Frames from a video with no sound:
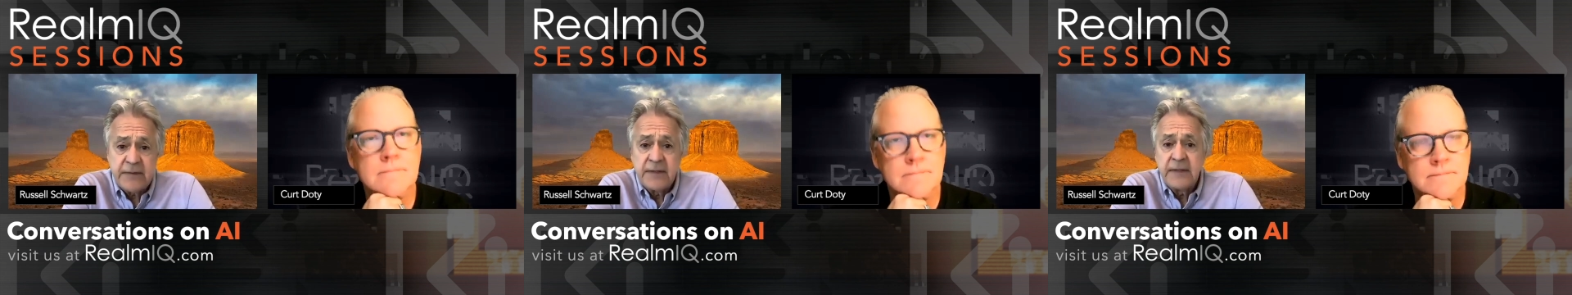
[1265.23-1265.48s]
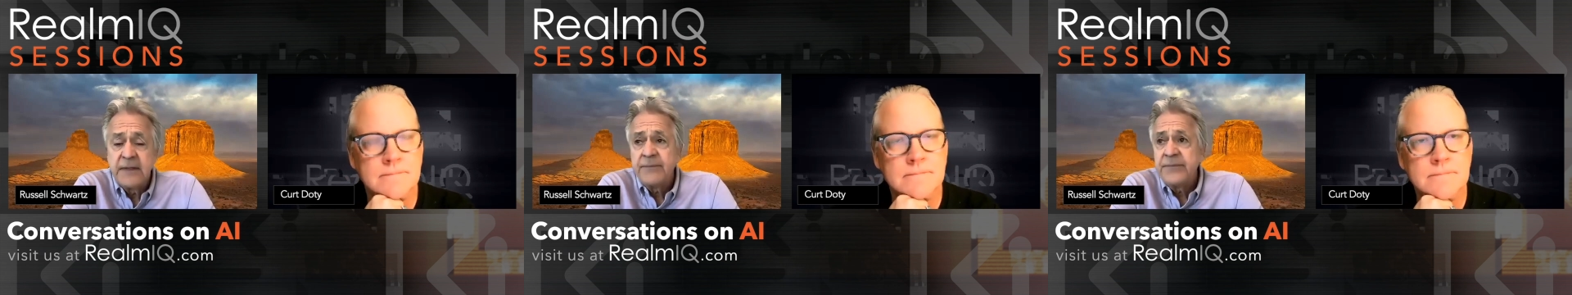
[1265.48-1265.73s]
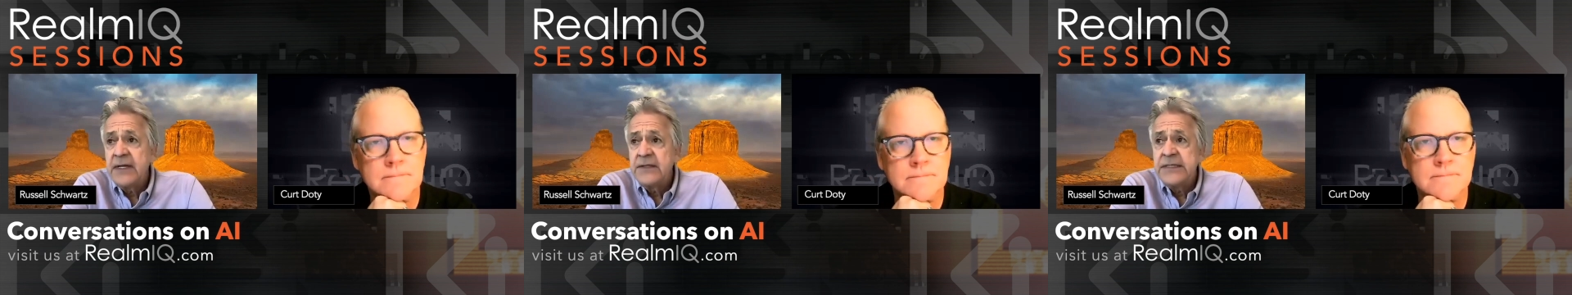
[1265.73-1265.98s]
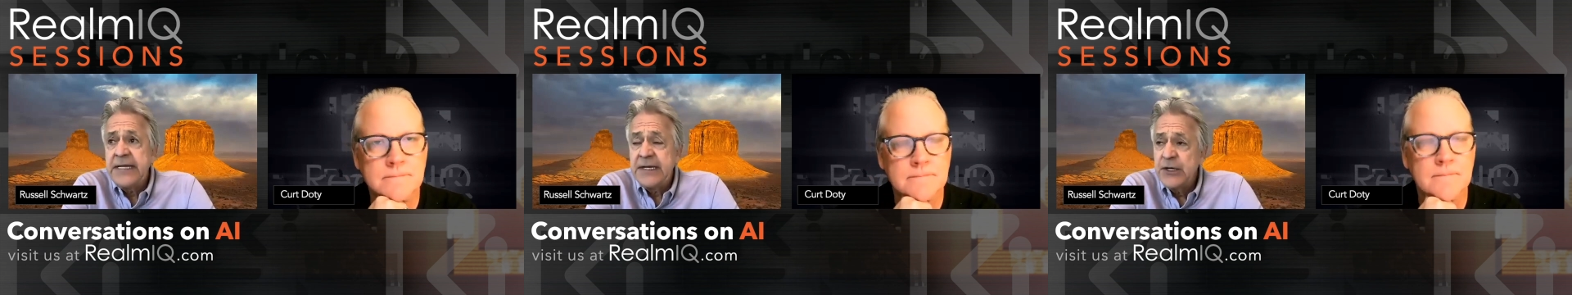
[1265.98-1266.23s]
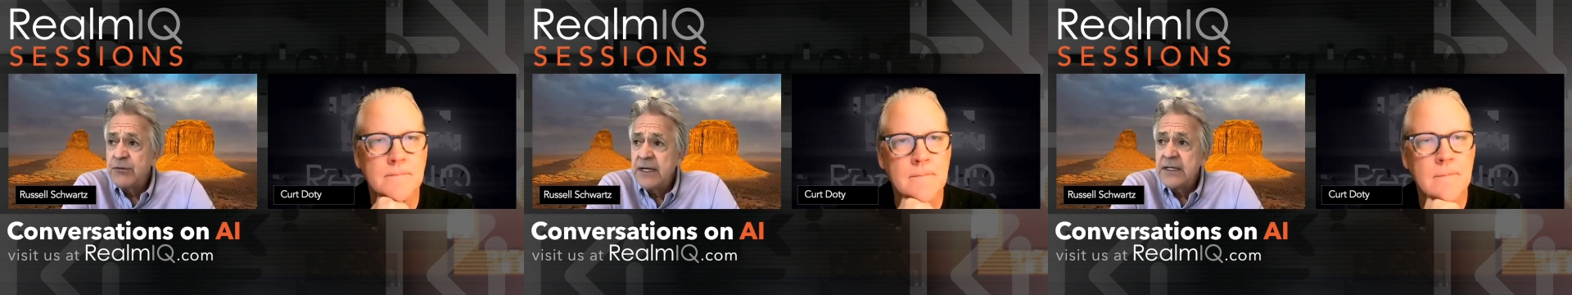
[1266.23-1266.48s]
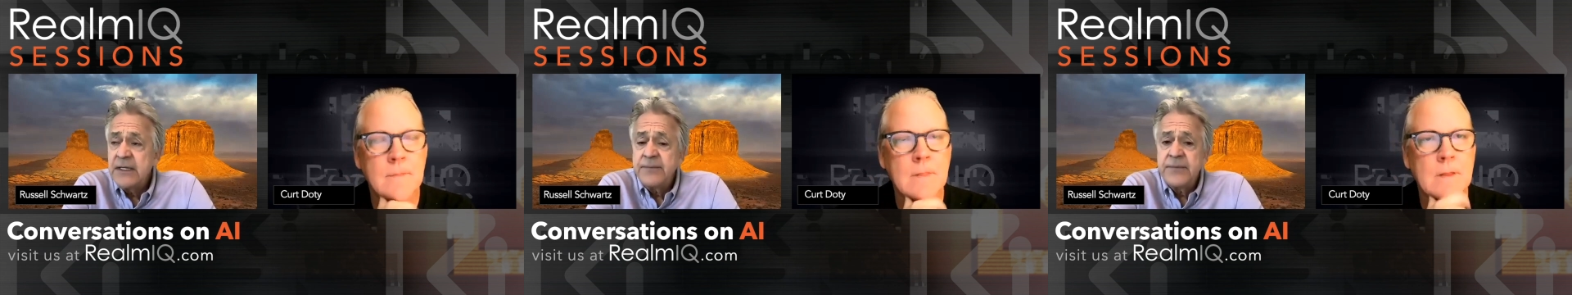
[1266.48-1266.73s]
Speaker 1: not to denigrate
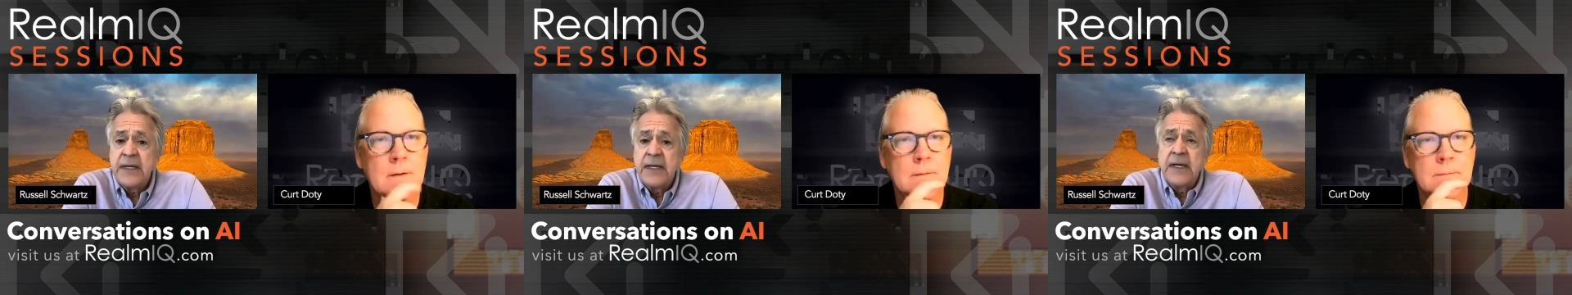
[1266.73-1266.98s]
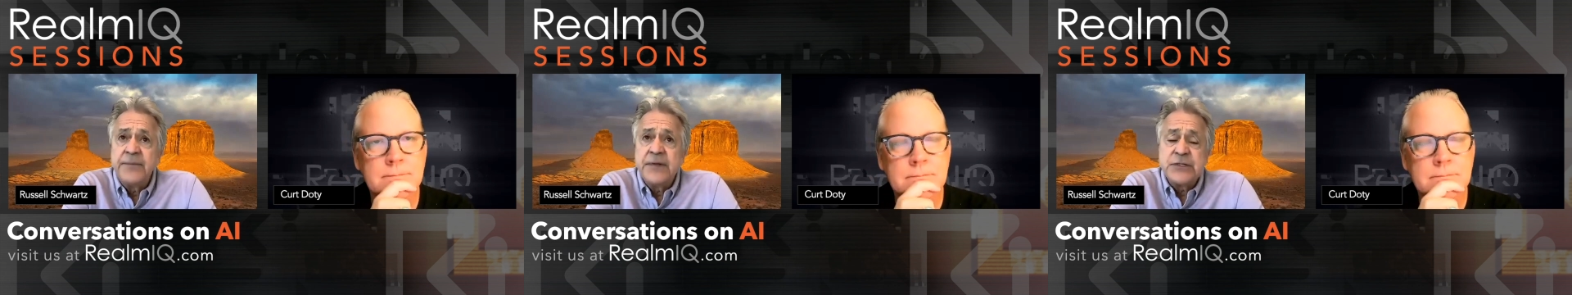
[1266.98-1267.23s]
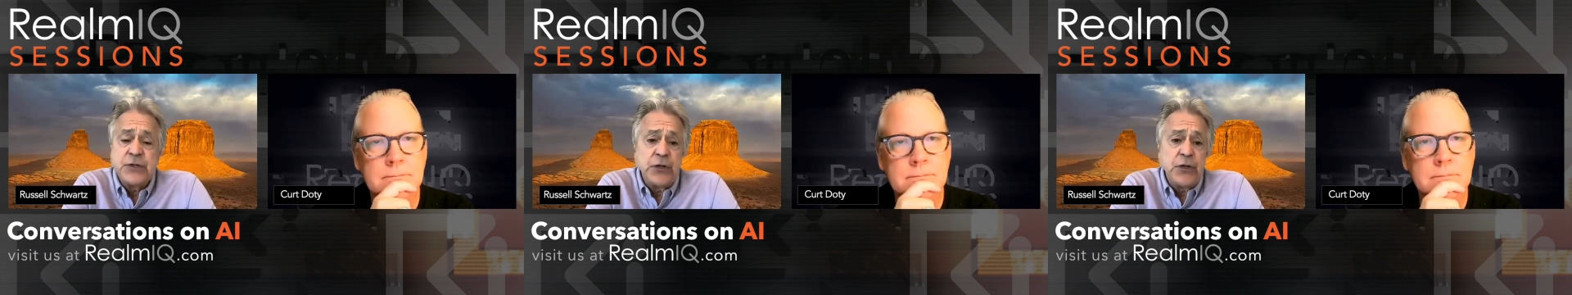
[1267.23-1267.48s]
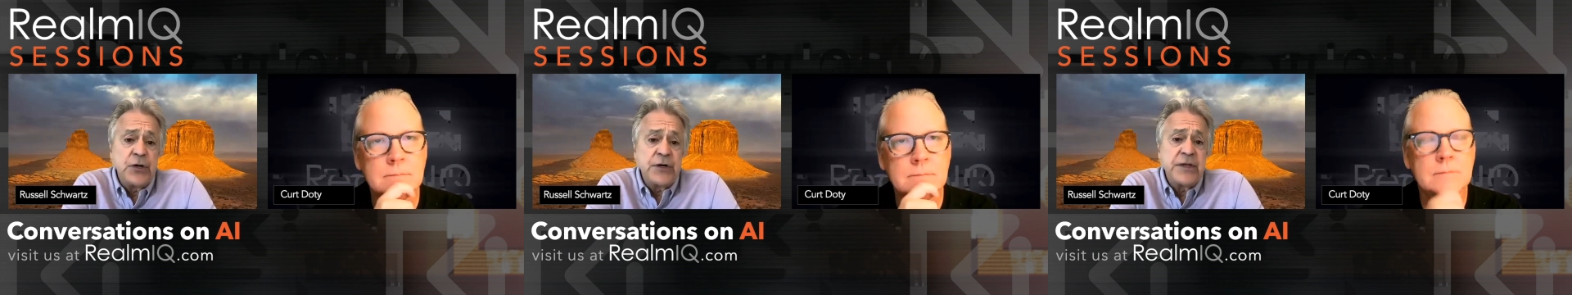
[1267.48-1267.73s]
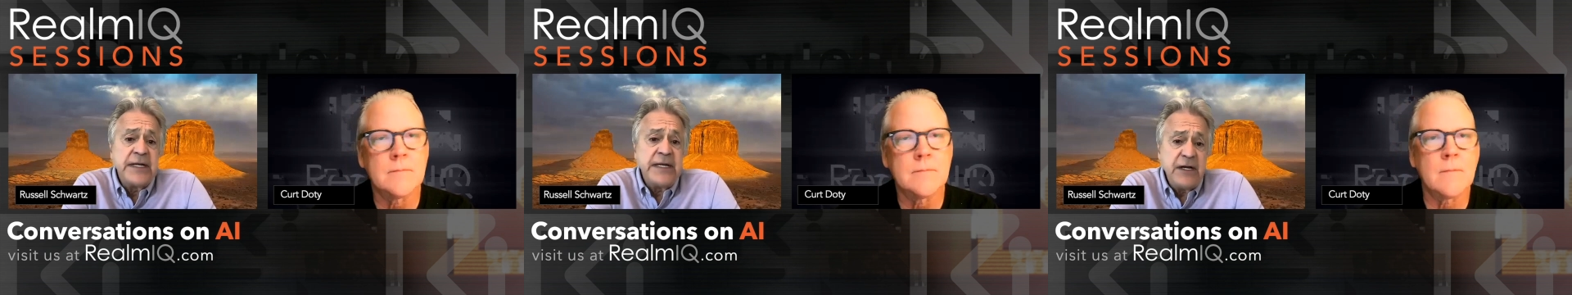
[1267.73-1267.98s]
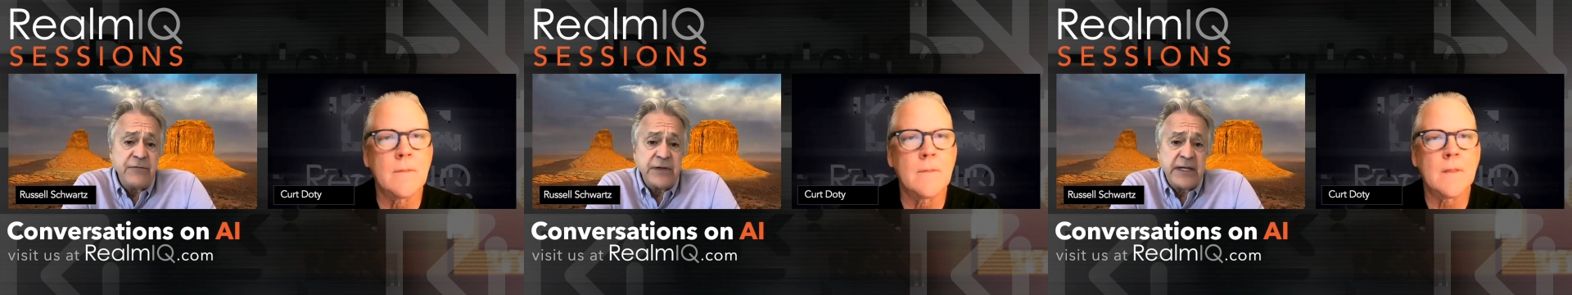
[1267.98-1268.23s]
them, there's no longer the
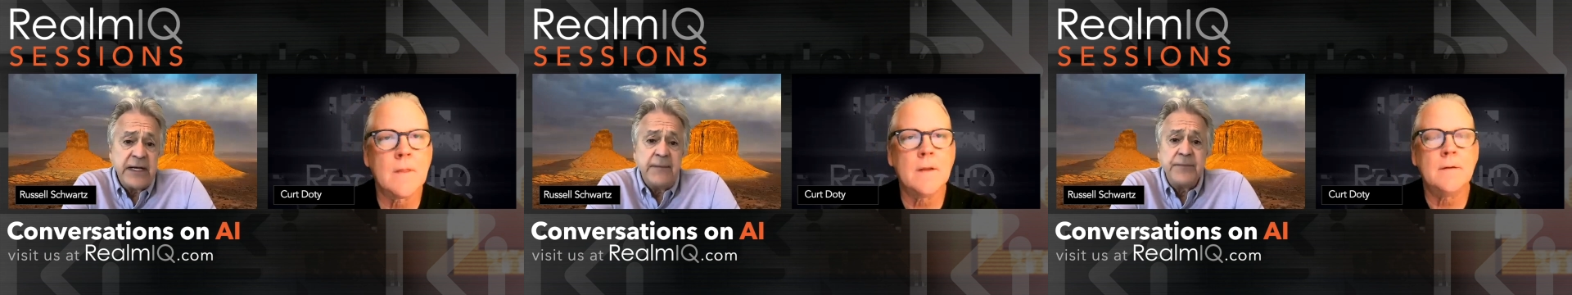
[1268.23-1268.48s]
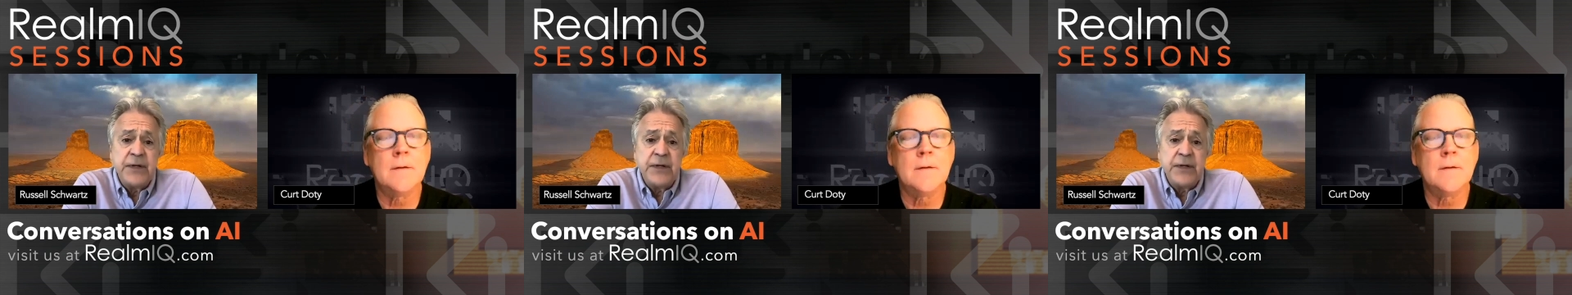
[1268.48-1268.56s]
need for that.